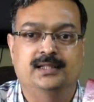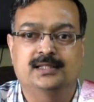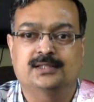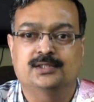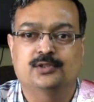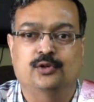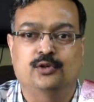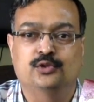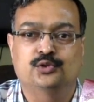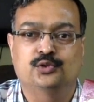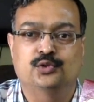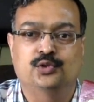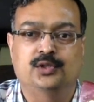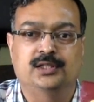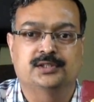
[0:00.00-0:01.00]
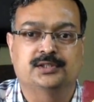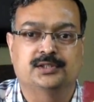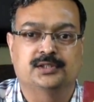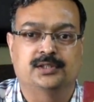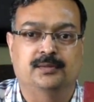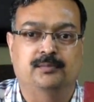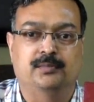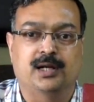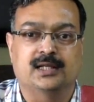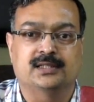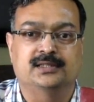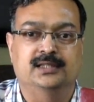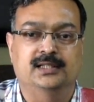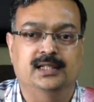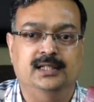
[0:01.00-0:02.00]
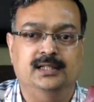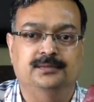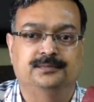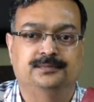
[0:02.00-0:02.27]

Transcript: This also is a brass inlay.